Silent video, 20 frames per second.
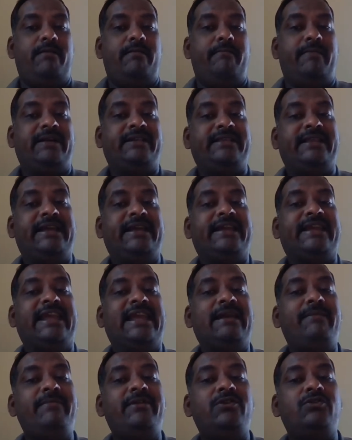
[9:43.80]
But they
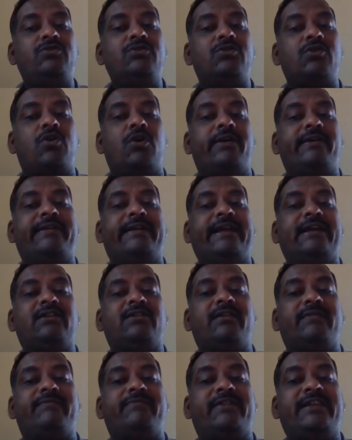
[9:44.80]
came into the
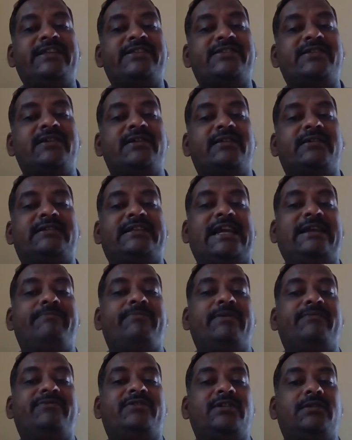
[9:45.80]
contact of this type
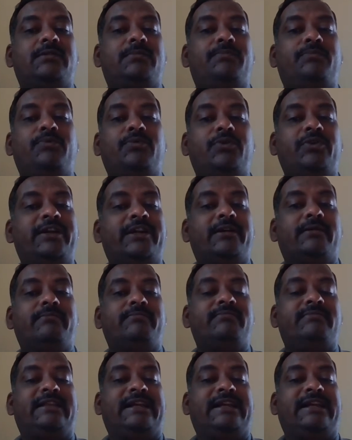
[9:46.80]
of the poem,